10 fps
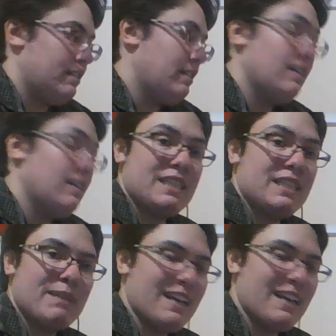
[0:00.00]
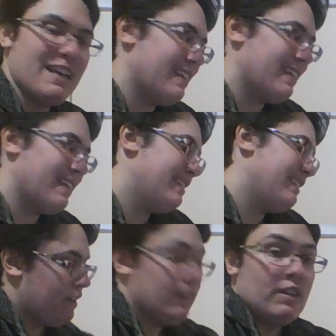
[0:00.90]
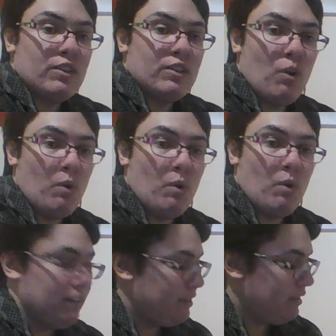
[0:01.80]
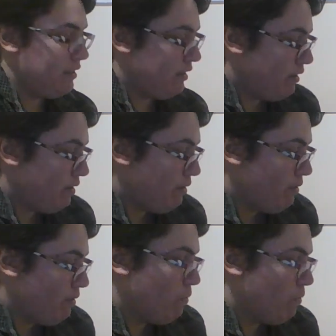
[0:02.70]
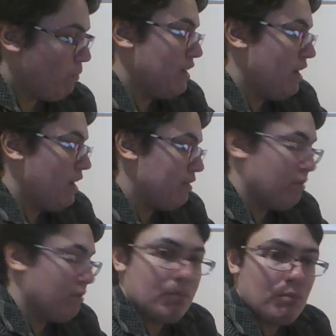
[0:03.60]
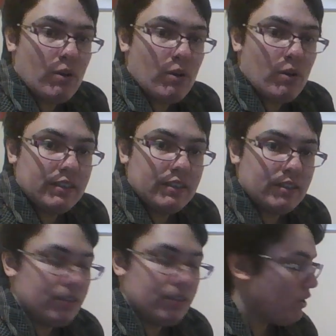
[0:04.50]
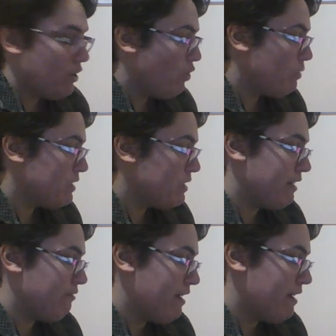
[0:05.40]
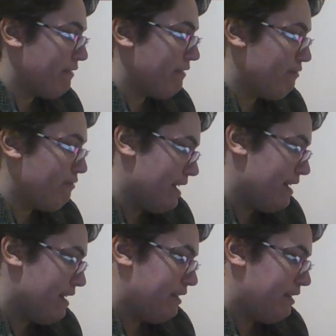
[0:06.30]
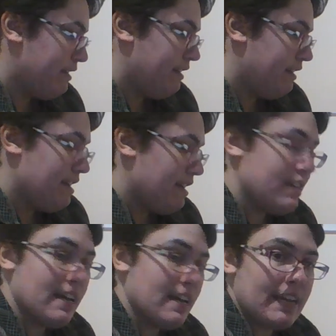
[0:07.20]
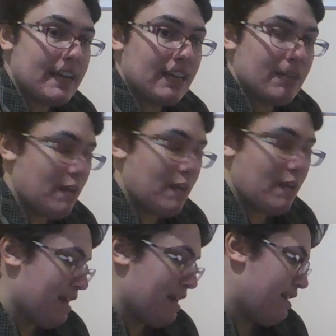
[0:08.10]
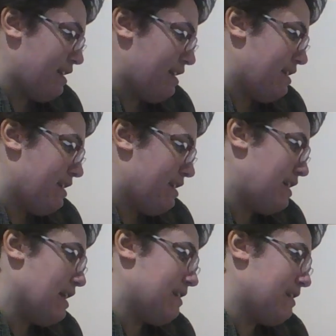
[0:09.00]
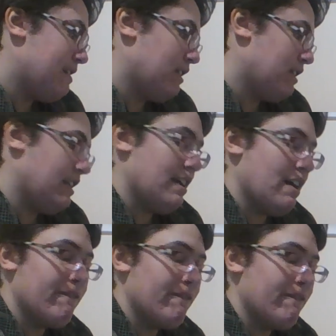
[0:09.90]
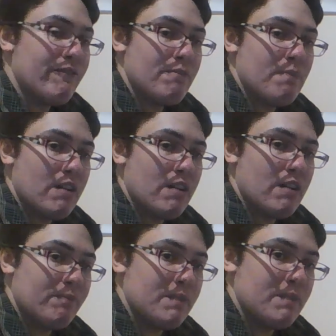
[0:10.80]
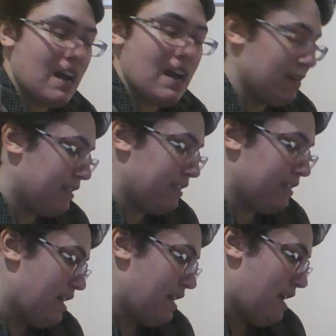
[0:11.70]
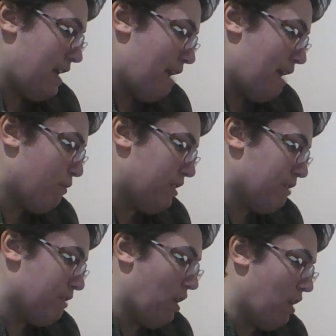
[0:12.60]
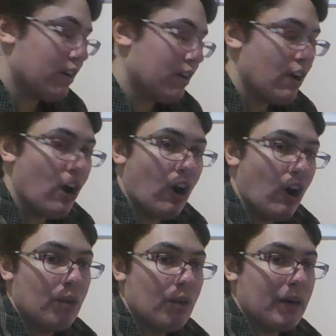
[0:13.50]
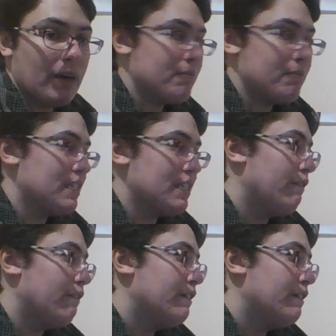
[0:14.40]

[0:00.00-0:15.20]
Let's begin. Noah was a not-so-little boy who was getting ready for bed. He had taken a bath, he had chosen a favorite pair of pajamas and put them on all by himself.